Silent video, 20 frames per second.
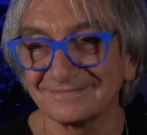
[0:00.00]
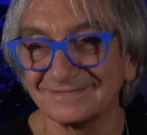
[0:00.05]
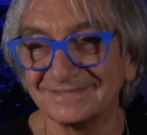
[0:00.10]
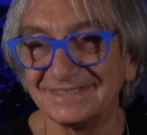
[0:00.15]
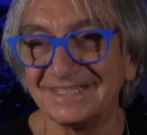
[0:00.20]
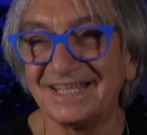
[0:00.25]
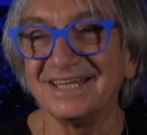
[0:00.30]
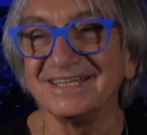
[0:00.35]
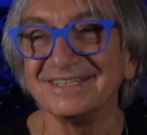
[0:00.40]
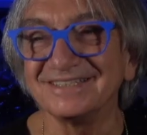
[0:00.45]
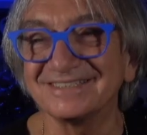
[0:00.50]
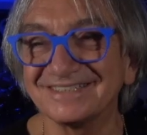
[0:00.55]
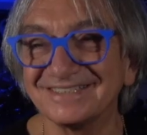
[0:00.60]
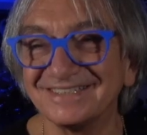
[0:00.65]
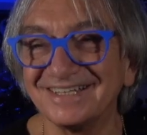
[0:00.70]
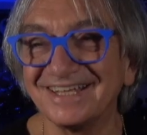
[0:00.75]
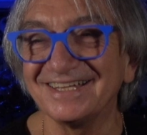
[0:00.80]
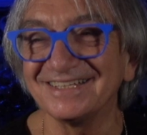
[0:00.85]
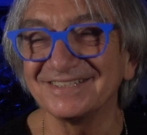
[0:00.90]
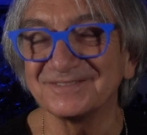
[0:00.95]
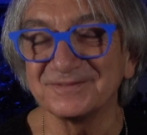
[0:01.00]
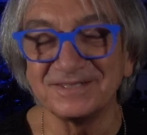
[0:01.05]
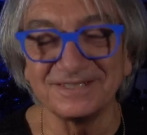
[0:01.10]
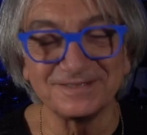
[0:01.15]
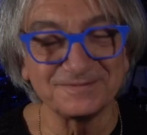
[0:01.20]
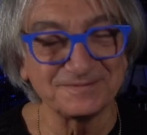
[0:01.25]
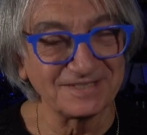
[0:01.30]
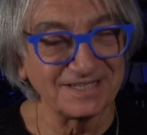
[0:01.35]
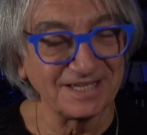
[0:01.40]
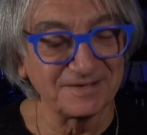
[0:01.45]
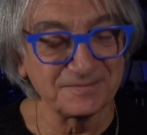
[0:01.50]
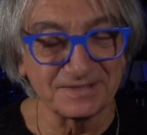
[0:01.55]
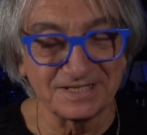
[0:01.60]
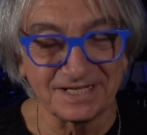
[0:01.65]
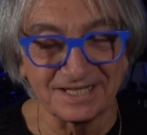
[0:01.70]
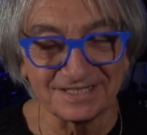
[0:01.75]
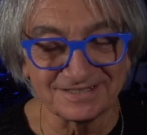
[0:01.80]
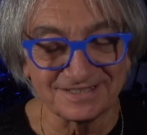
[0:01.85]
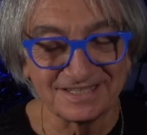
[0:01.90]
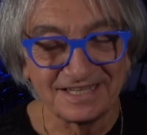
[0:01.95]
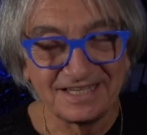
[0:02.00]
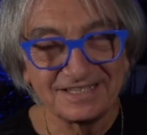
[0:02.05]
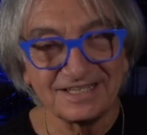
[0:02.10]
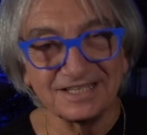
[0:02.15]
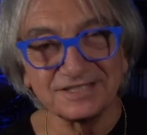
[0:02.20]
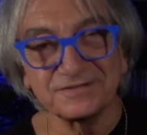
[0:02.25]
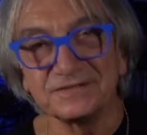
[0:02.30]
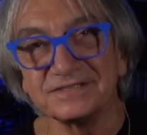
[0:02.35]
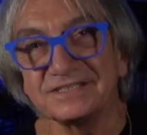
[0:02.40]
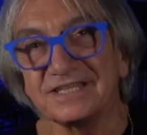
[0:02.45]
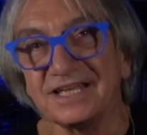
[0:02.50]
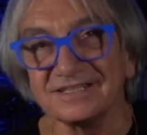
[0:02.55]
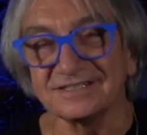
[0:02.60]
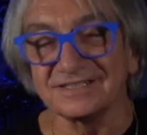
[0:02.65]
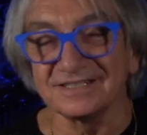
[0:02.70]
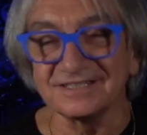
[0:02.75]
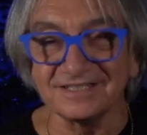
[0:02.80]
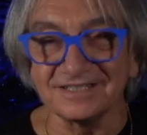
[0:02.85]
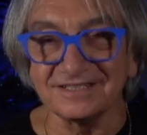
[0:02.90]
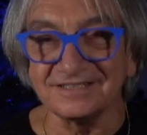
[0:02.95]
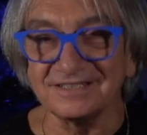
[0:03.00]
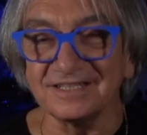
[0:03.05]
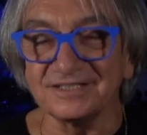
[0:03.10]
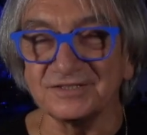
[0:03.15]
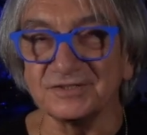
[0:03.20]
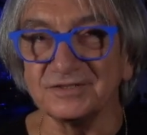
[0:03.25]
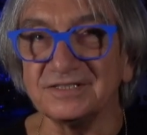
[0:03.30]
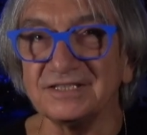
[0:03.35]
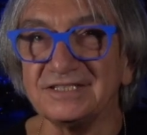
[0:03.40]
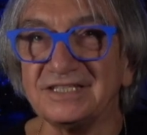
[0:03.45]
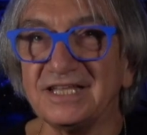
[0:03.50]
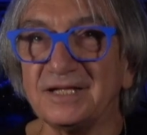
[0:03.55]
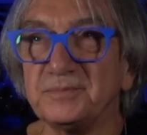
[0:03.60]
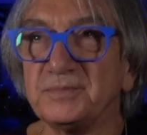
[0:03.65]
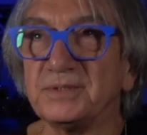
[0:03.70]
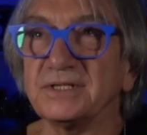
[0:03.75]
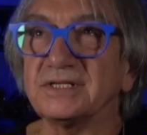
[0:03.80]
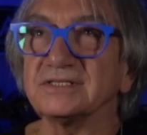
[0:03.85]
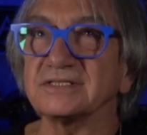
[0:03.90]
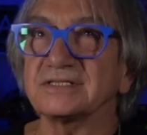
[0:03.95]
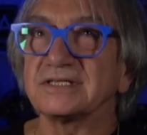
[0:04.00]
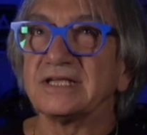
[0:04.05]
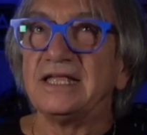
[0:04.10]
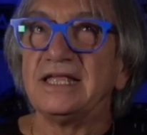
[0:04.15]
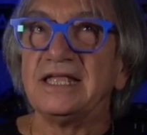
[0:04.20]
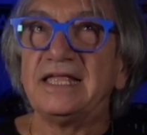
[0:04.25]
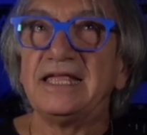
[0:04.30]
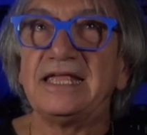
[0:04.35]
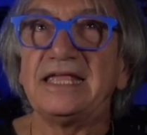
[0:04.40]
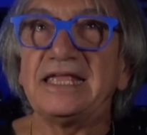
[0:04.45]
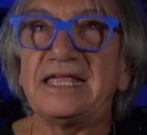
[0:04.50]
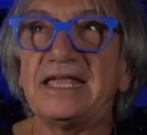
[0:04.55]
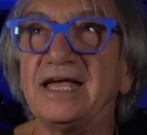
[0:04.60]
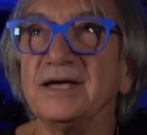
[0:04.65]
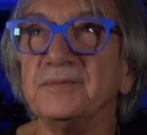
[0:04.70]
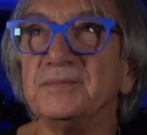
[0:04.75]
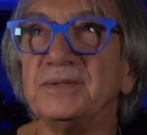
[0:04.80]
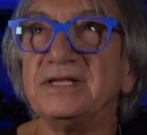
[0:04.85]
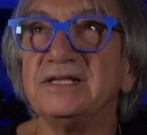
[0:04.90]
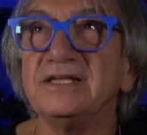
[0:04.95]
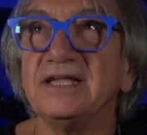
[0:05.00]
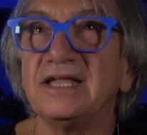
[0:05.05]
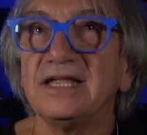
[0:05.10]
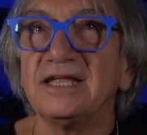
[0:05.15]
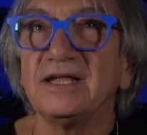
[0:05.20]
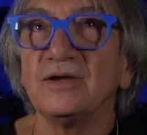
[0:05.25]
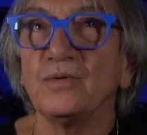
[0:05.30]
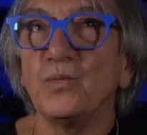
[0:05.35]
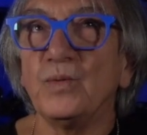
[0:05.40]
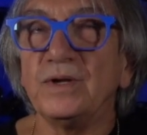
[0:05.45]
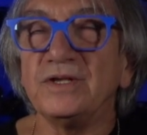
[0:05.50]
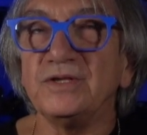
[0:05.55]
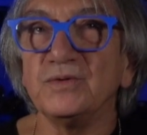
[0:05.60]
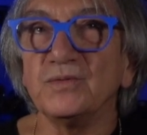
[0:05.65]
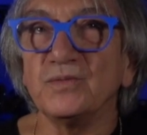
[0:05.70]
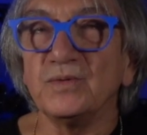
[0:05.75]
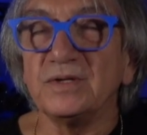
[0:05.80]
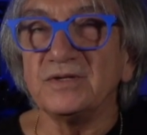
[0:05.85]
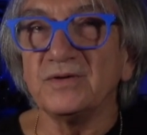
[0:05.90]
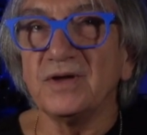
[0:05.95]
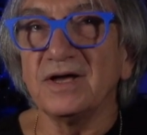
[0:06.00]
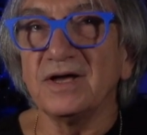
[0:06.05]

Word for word: Yeah. Nice, nice. Well, I mean, that's, that's fantastic that, that you did that because, I mean, when you when you